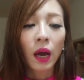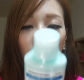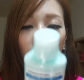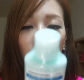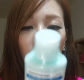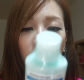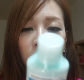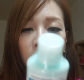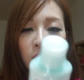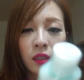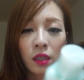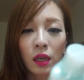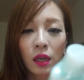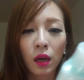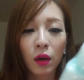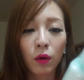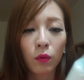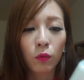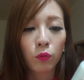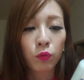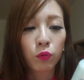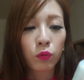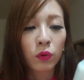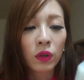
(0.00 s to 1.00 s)
It's
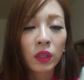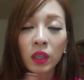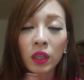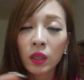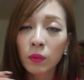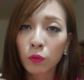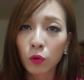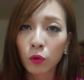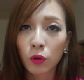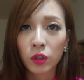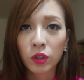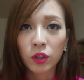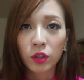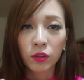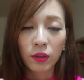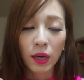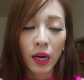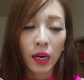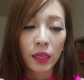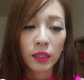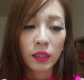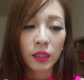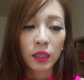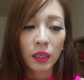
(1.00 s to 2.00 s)
really
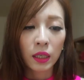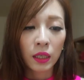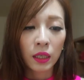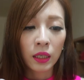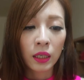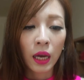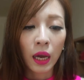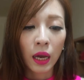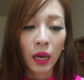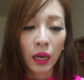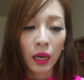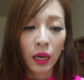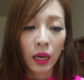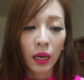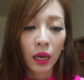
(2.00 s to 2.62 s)
moisturizing,